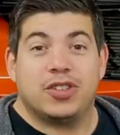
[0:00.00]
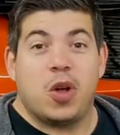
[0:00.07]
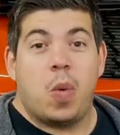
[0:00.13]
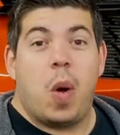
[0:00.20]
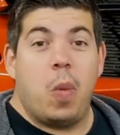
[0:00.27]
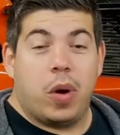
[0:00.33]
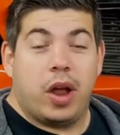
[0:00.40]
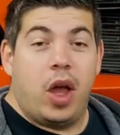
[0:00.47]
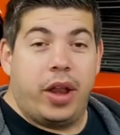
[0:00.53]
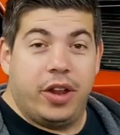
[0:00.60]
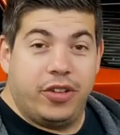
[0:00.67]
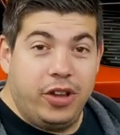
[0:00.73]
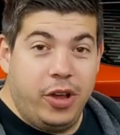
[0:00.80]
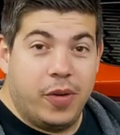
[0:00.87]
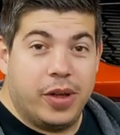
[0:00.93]
So what we're going
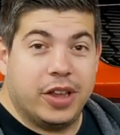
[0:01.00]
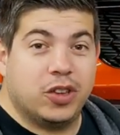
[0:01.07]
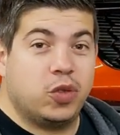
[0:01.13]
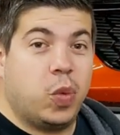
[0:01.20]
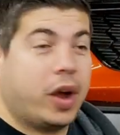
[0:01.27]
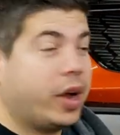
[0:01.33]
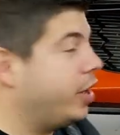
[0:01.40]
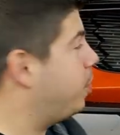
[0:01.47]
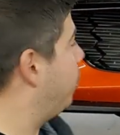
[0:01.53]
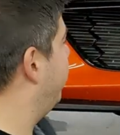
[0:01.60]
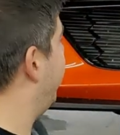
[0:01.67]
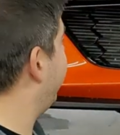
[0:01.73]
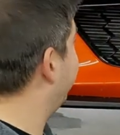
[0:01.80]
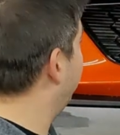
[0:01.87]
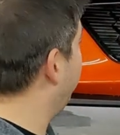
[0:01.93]
to do is we're going to
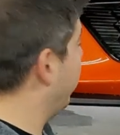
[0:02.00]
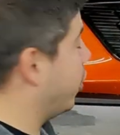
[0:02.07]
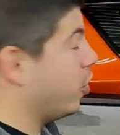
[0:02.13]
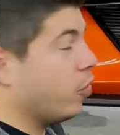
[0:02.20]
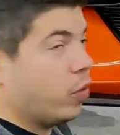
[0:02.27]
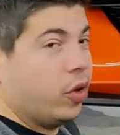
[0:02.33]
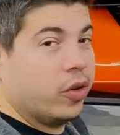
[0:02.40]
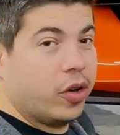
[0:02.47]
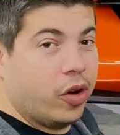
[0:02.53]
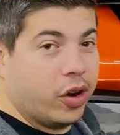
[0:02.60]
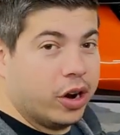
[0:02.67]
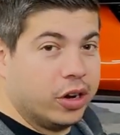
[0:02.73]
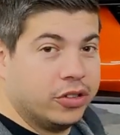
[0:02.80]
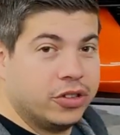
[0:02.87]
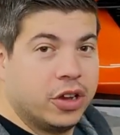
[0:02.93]
protect it with grill
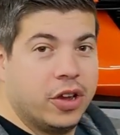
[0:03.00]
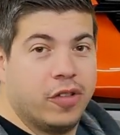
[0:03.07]
guards